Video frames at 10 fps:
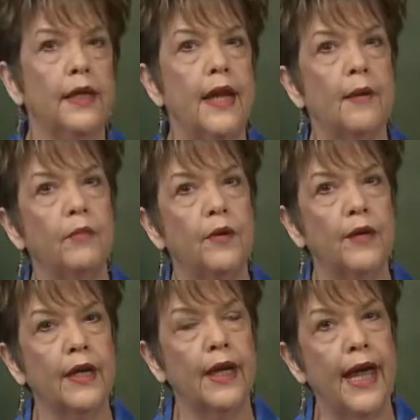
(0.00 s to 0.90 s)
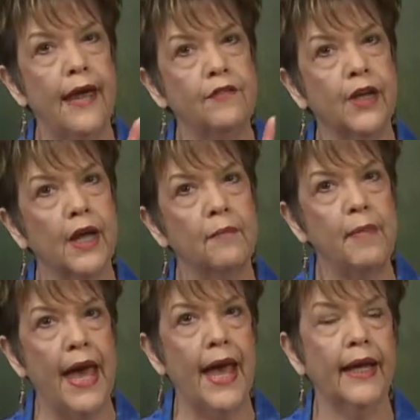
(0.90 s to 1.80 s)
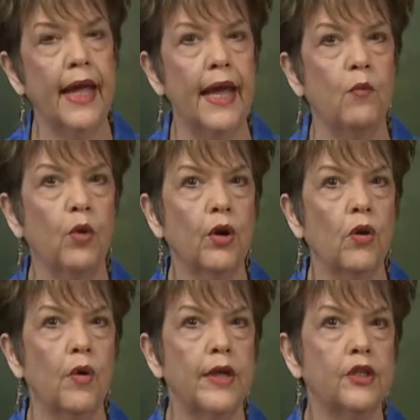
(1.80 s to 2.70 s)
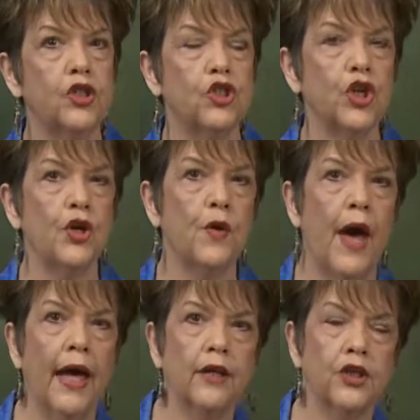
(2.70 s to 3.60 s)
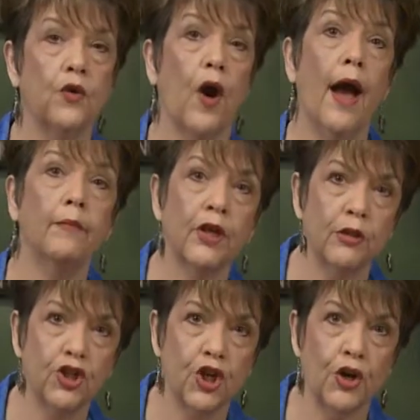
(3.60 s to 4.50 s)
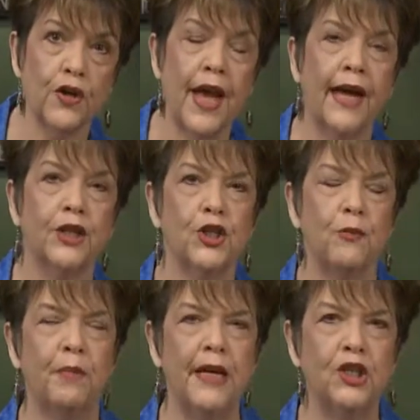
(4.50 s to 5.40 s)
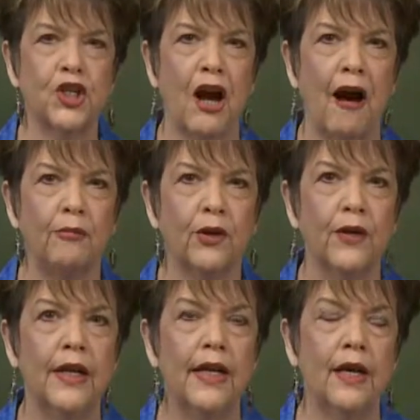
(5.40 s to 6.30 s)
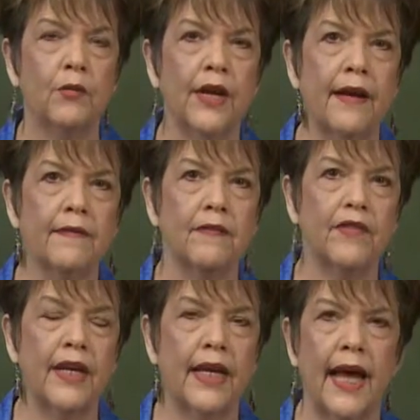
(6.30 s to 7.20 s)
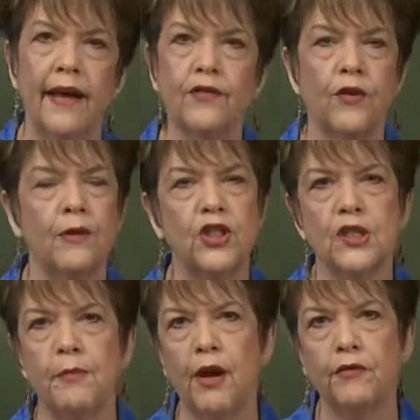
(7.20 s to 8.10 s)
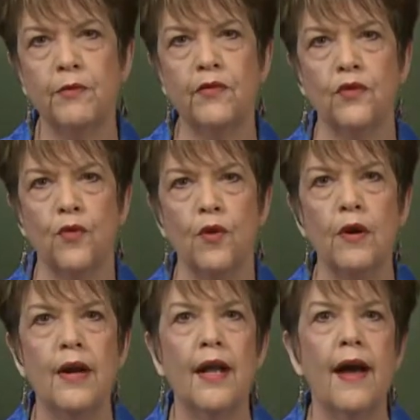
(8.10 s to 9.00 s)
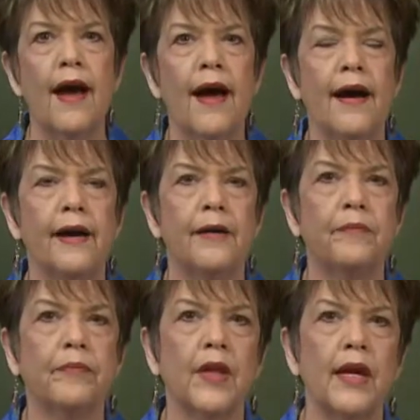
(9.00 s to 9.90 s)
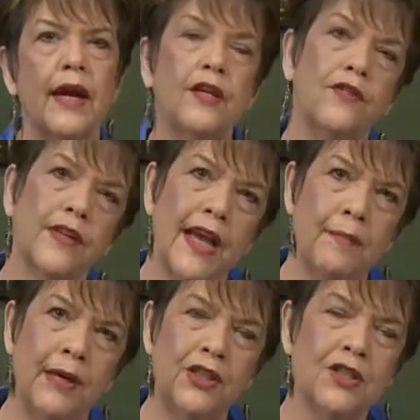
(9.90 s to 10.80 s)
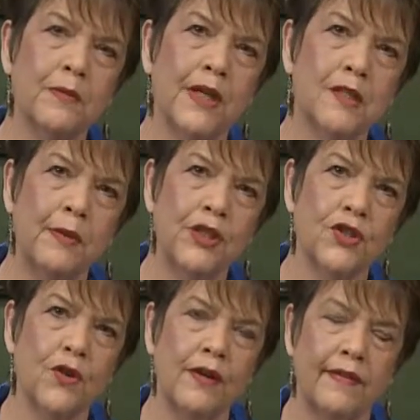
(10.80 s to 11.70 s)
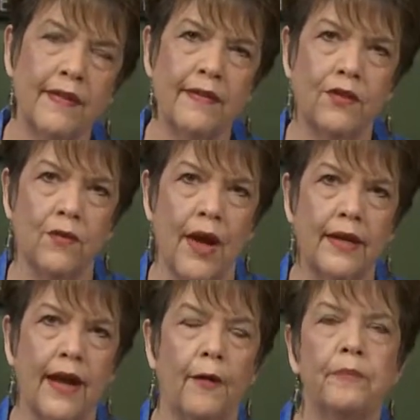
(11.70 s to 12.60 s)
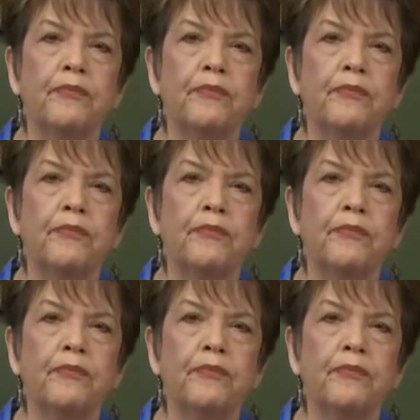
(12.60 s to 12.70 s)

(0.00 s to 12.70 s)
Now, I'm going to have you come back, and we're going to show you how to do, or I'm going to show you how to do peach cobbler. We're going to have some vanilla ice cream. I just bought it from the store. And I use canned peaches because peaches aren't in season right now.